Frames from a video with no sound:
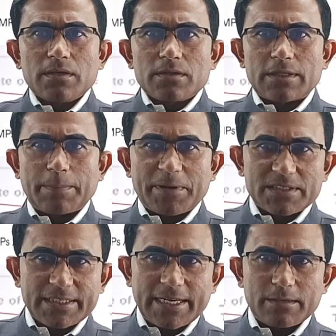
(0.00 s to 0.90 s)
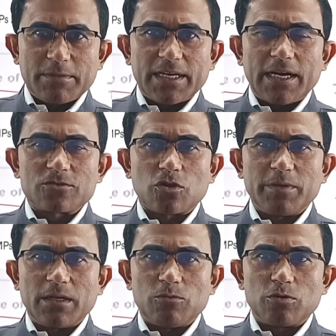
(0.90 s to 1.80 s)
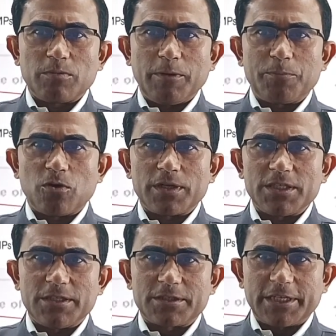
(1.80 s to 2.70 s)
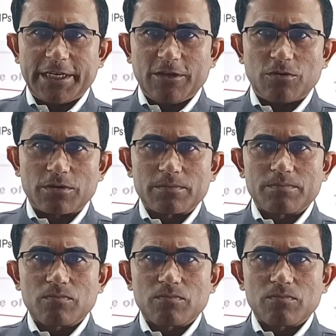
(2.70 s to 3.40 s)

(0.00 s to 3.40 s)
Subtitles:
The President may also be removed before his tenure